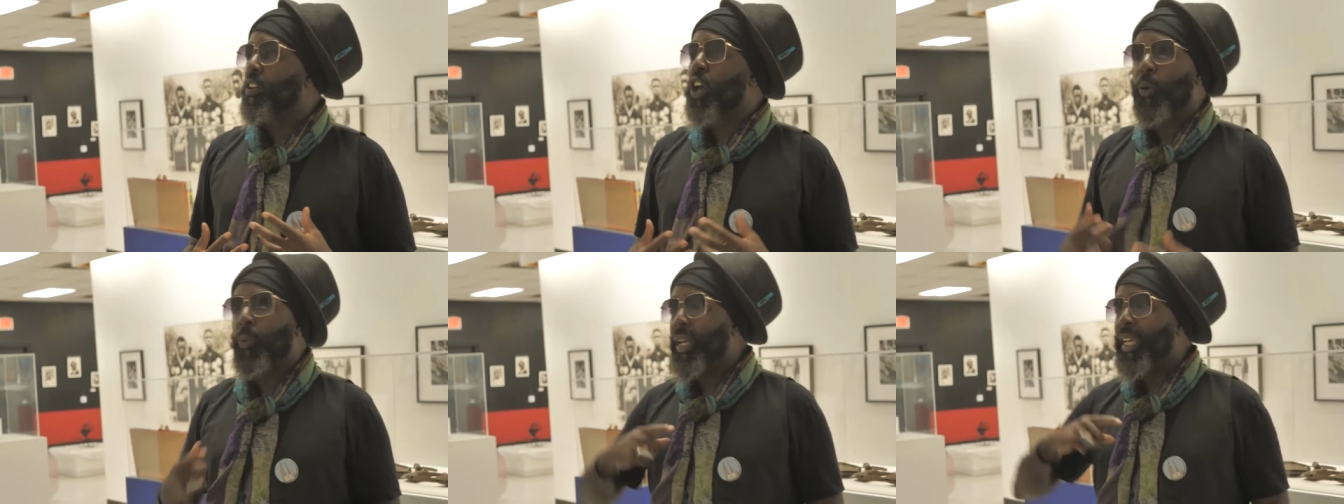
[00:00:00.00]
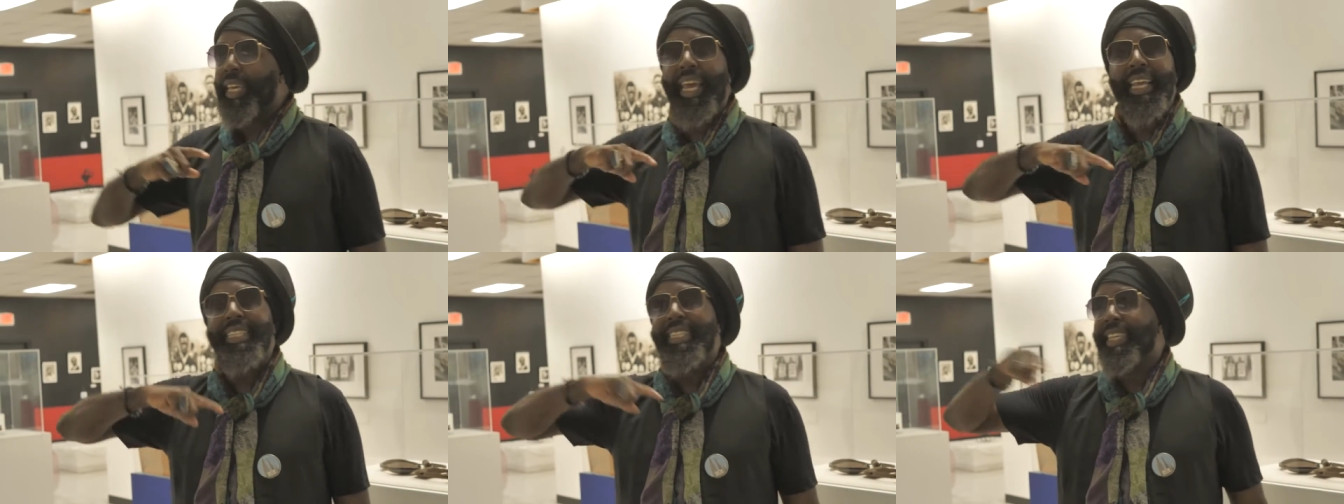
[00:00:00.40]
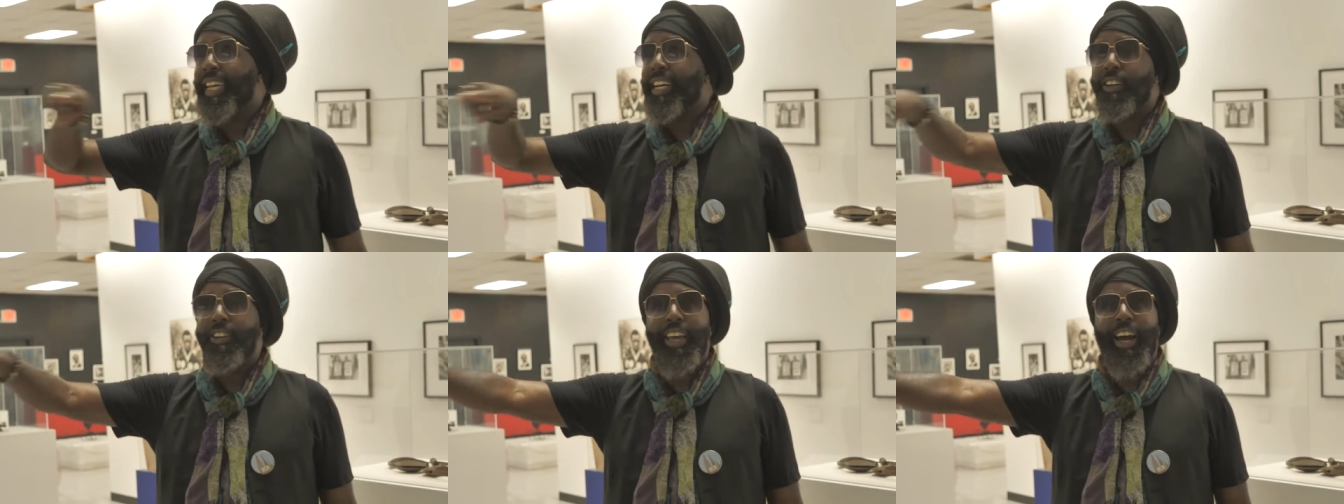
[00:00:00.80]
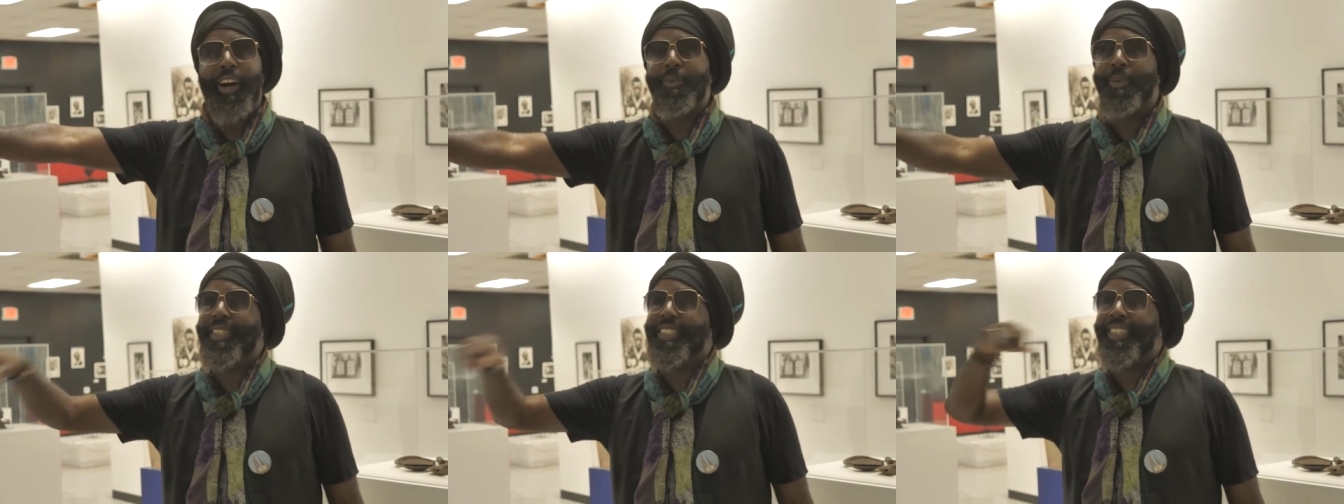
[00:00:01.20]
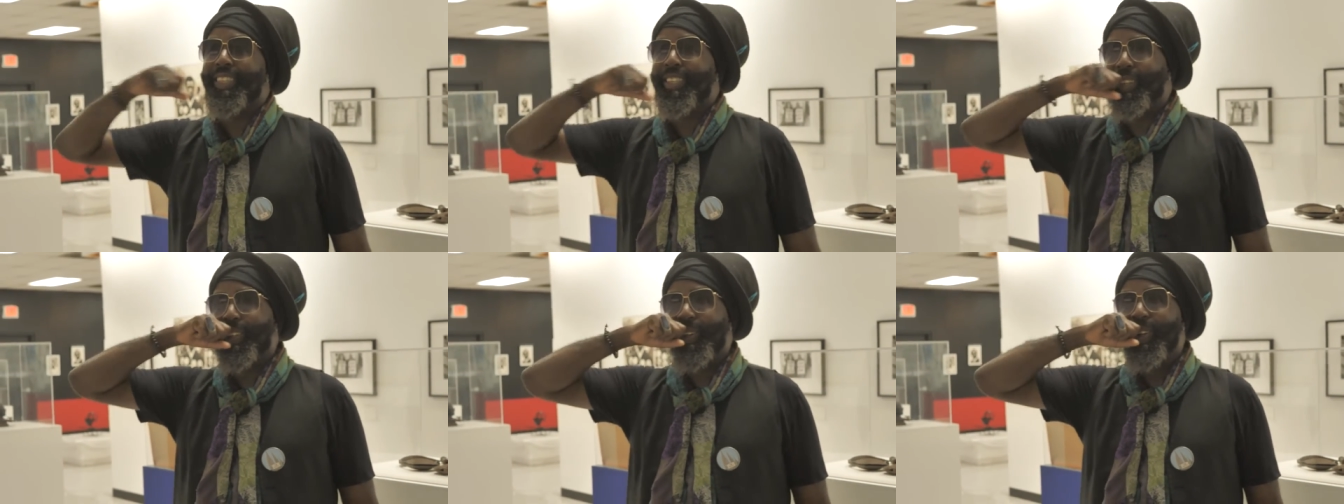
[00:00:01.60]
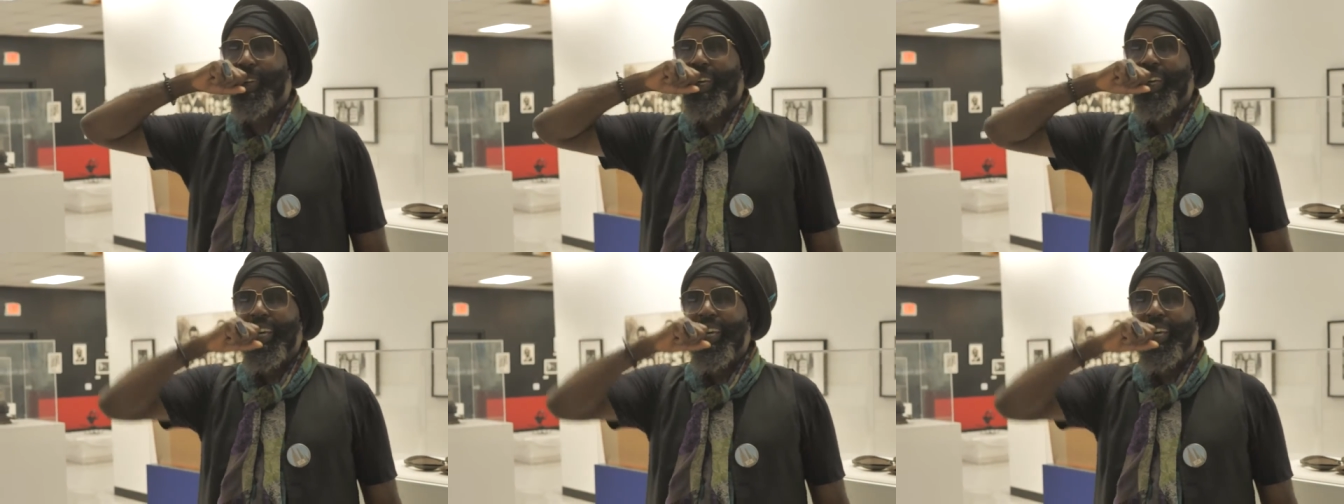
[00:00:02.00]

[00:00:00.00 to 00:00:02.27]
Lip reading: No, we can't tell y'all what to do.